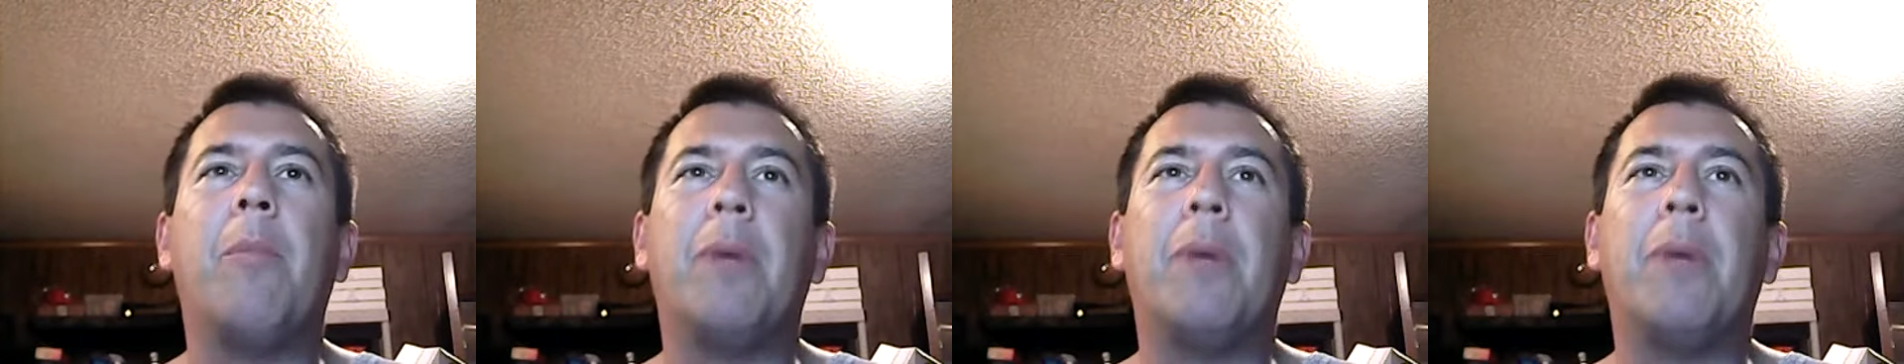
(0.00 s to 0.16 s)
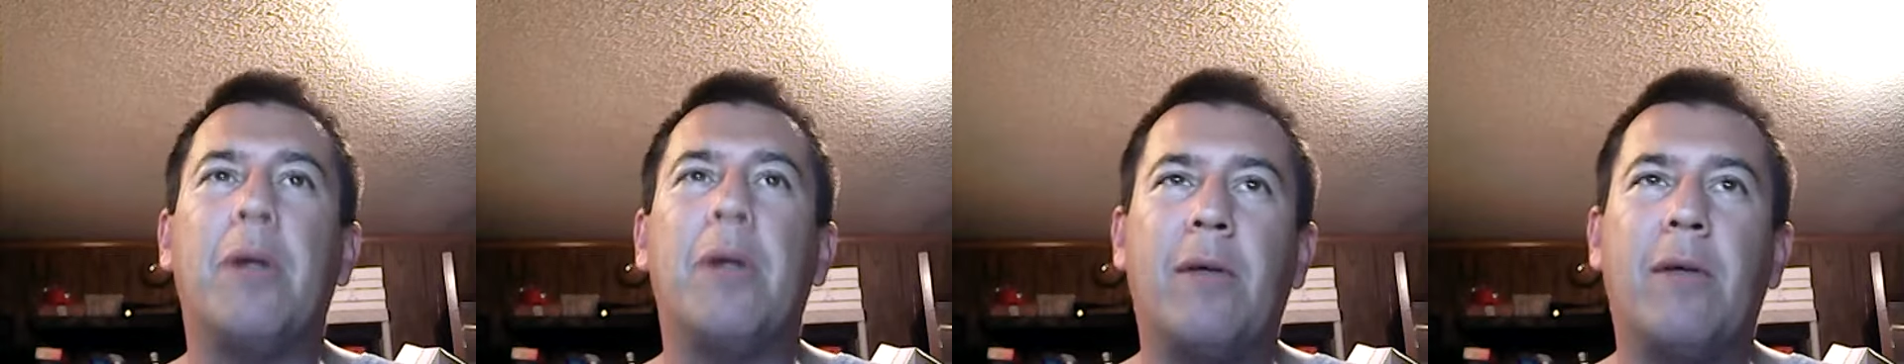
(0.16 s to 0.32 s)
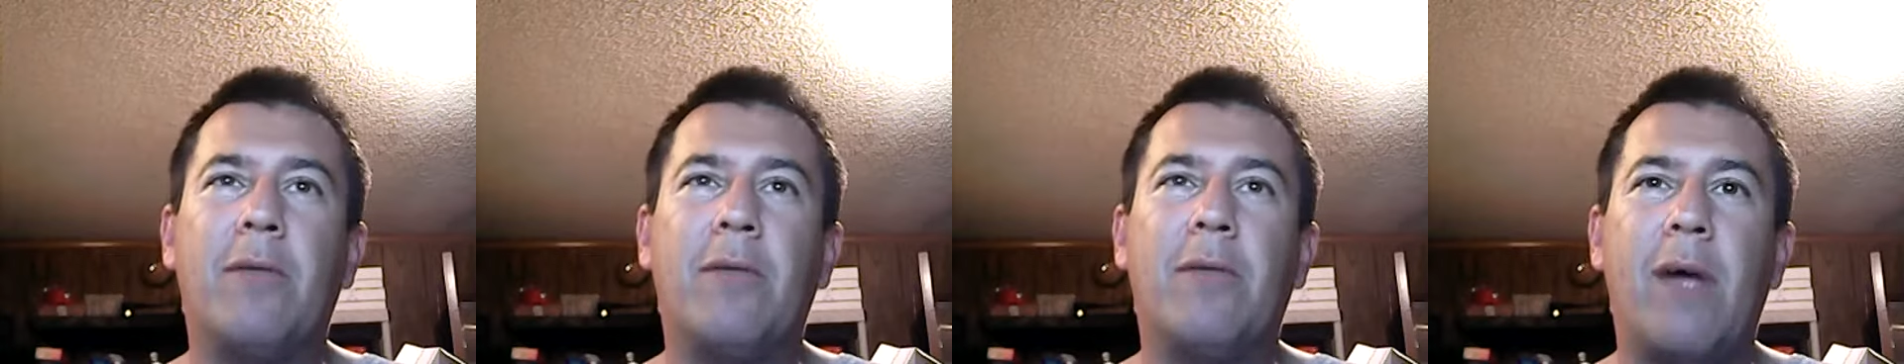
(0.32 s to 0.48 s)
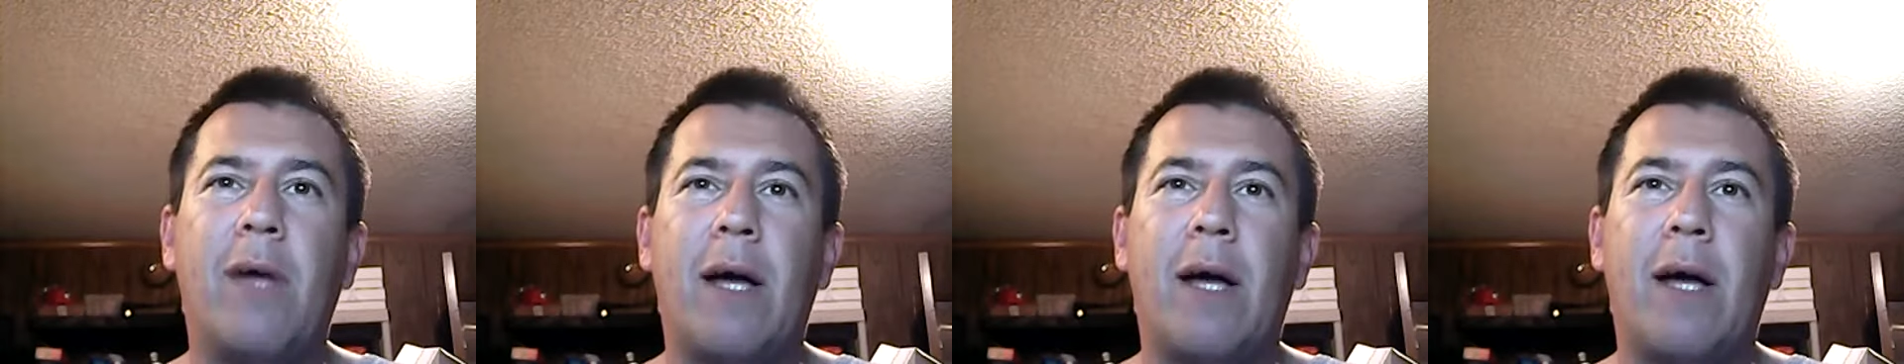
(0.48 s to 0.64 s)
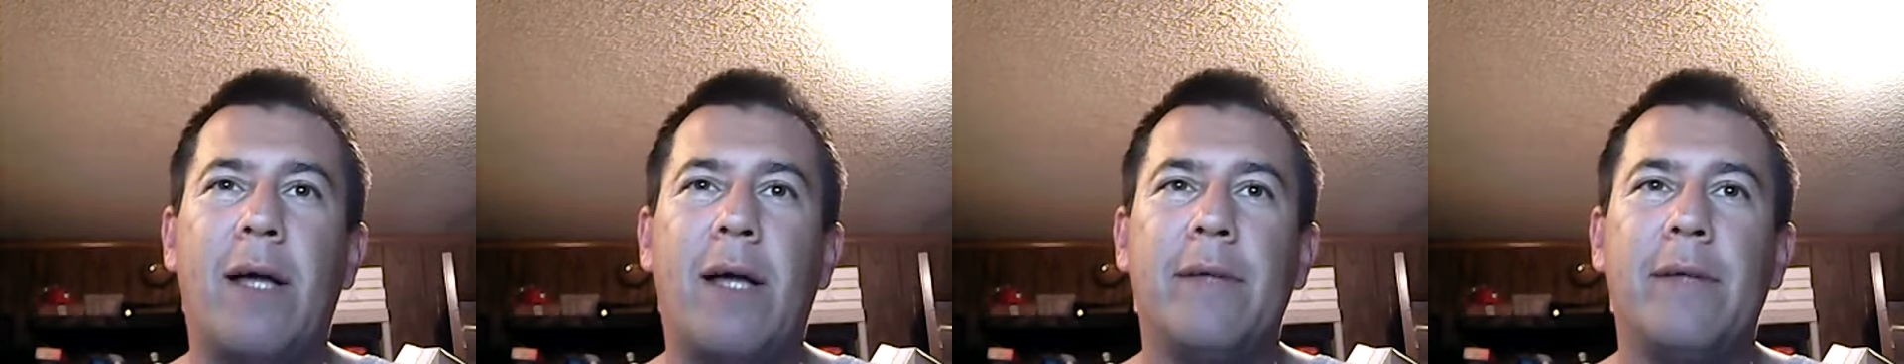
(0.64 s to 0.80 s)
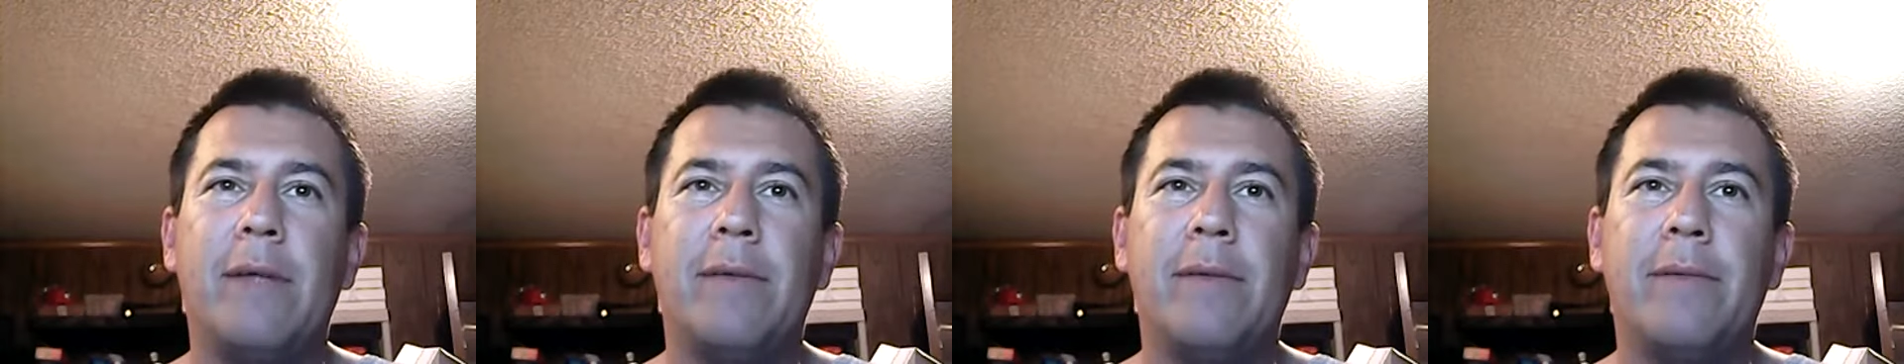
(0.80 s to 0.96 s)

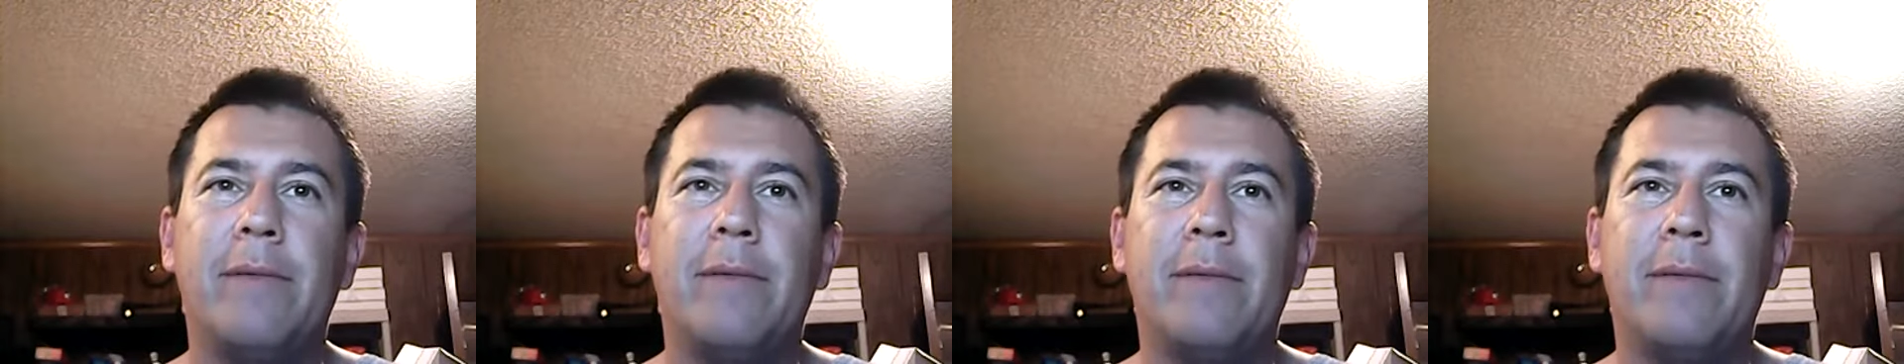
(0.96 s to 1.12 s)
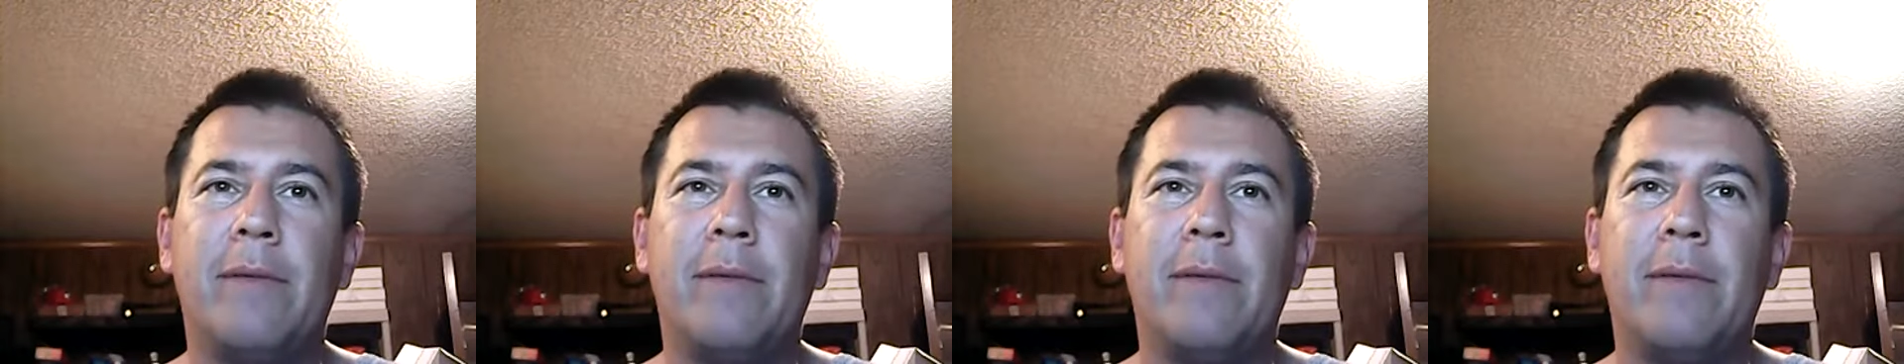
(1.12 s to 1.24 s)
bolvan.